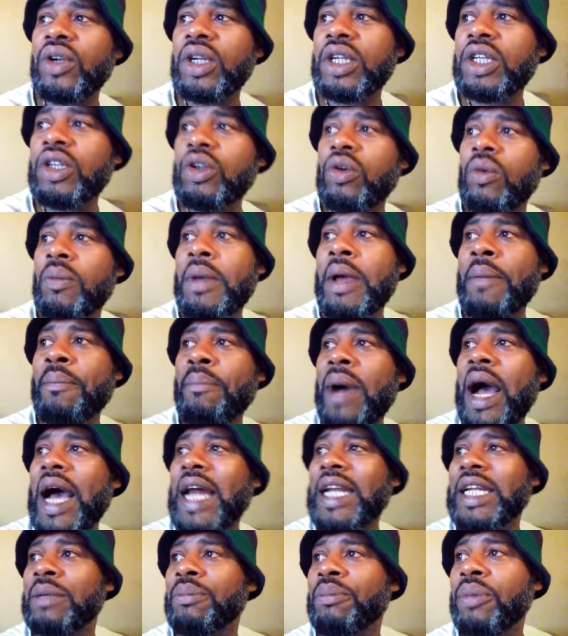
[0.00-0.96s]
for the human
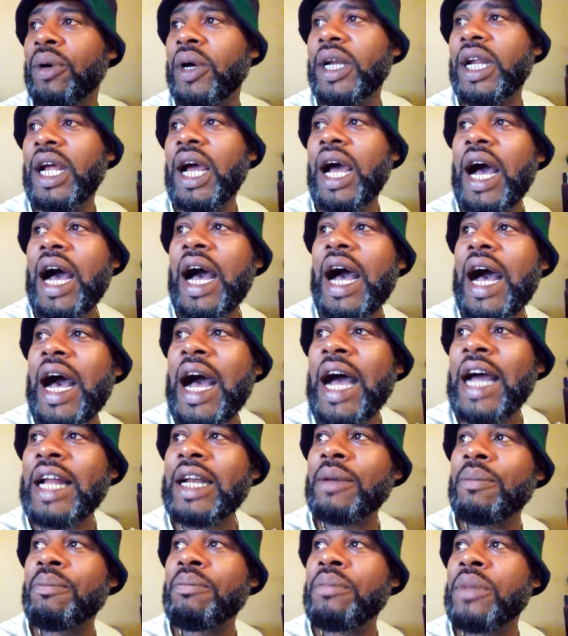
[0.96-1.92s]
body, but
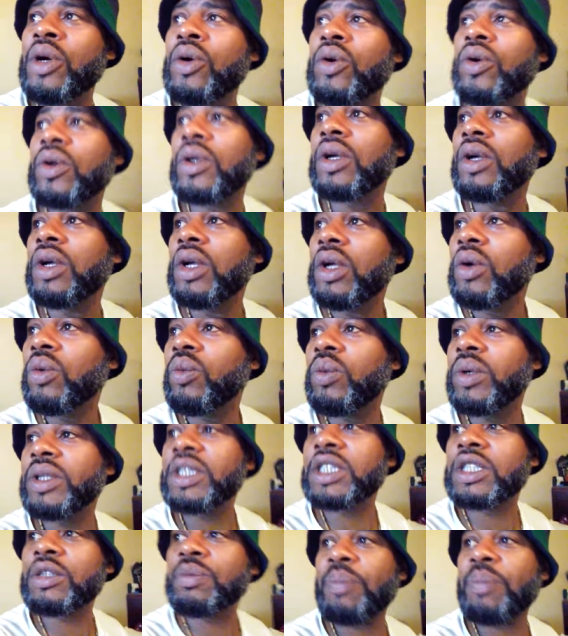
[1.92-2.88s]
hot milk with